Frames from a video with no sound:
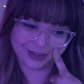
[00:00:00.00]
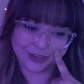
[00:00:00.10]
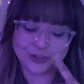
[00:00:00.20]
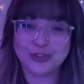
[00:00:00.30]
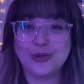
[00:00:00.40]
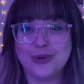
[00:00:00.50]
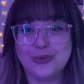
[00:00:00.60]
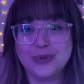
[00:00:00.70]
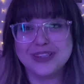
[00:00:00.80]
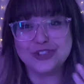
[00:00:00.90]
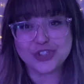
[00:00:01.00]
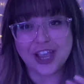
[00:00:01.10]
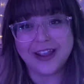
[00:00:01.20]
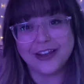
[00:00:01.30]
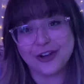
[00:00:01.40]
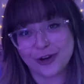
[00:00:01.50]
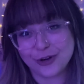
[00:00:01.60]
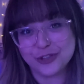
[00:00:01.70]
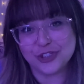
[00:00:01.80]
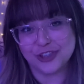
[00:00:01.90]
So with the chat
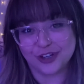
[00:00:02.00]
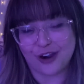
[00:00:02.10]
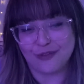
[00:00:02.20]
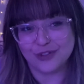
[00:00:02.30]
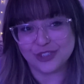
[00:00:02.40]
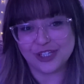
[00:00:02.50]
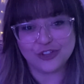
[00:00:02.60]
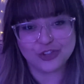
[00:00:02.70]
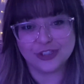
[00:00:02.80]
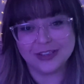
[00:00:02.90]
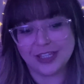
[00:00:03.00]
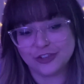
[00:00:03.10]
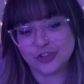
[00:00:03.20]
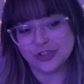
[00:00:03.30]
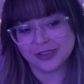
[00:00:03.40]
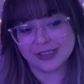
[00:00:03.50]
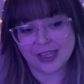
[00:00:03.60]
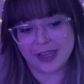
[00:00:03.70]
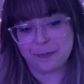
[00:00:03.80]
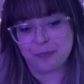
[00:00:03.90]
encouraging the conversation, let's just
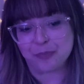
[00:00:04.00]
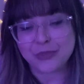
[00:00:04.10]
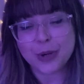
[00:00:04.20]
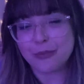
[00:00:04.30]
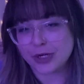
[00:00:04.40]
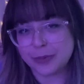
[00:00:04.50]
say pretty